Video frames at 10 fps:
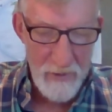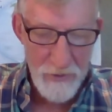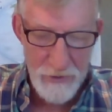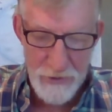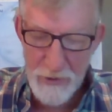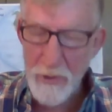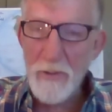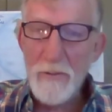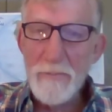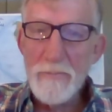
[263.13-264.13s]

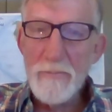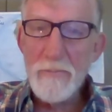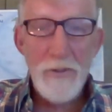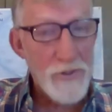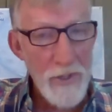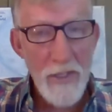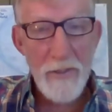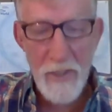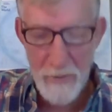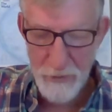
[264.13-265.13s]
Still, the sun
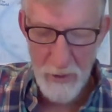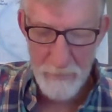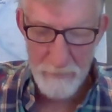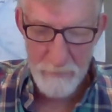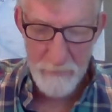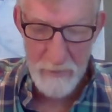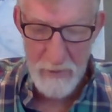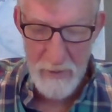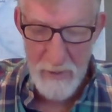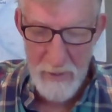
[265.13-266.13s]
comes up,
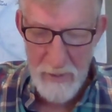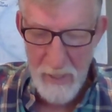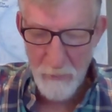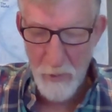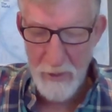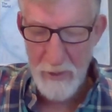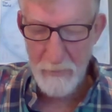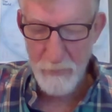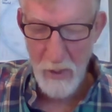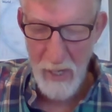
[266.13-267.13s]
and we
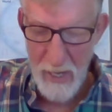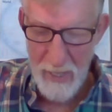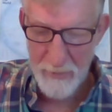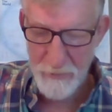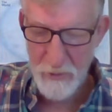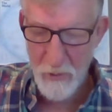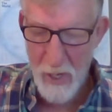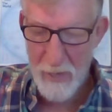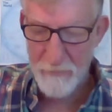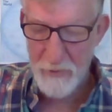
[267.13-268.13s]
can perhaps
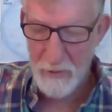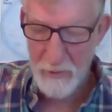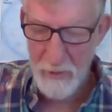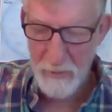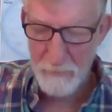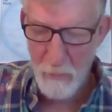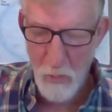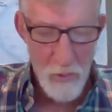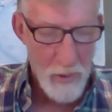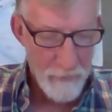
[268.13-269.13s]
craft a little
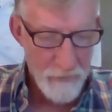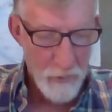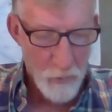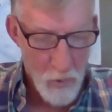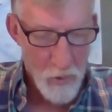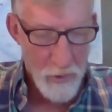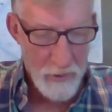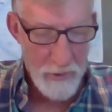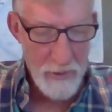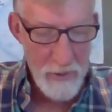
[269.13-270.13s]
more of the
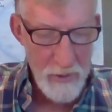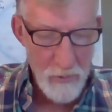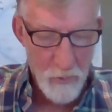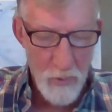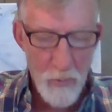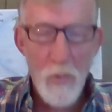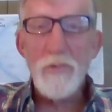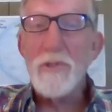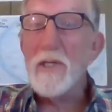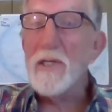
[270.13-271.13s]
work we
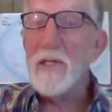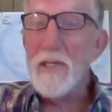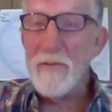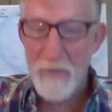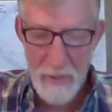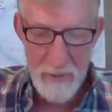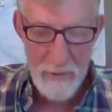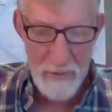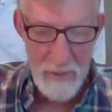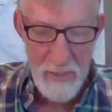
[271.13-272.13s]
want to live
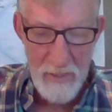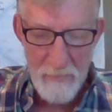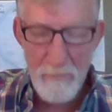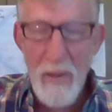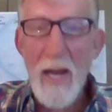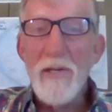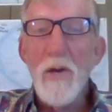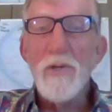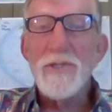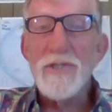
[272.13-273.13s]
in by
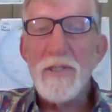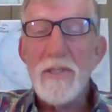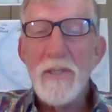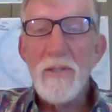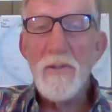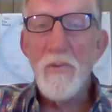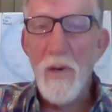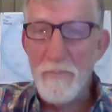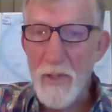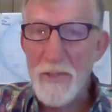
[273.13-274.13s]
noticing
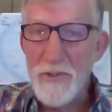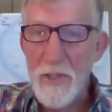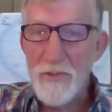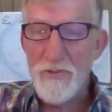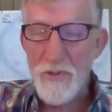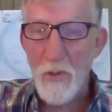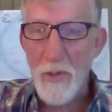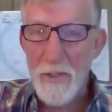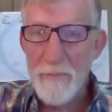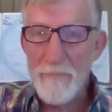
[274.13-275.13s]
what brings us
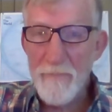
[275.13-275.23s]
joy.